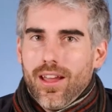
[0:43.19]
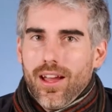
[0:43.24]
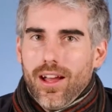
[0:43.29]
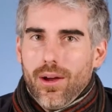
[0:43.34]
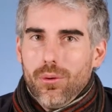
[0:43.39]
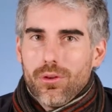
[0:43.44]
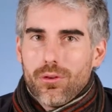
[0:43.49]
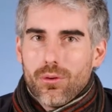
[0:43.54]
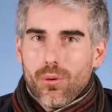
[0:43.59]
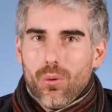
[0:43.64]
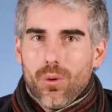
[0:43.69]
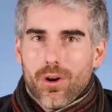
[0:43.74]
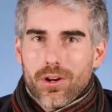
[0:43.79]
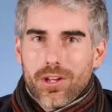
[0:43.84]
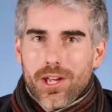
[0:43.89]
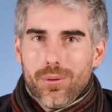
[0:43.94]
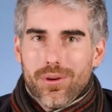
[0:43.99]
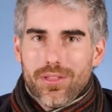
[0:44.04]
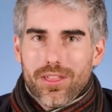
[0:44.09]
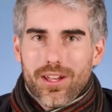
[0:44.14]
I was
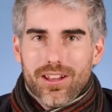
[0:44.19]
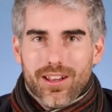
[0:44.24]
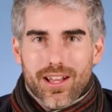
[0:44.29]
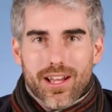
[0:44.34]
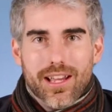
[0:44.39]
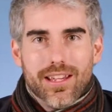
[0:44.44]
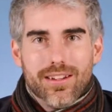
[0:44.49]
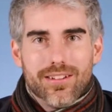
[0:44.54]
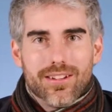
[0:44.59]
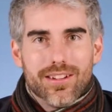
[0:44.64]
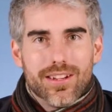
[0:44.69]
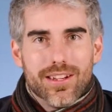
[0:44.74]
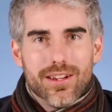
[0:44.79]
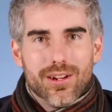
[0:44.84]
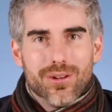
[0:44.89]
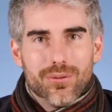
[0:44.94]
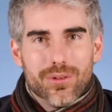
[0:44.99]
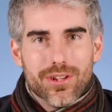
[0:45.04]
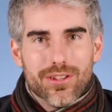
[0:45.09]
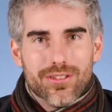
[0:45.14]
working with a client
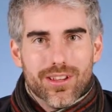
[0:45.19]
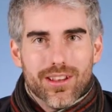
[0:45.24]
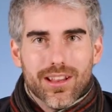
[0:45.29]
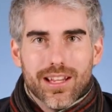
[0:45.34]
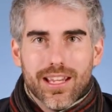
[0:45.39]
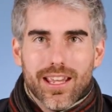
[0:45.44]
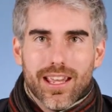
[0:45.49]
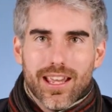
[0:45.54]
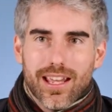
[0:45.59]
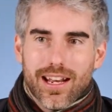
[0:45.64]
here recently,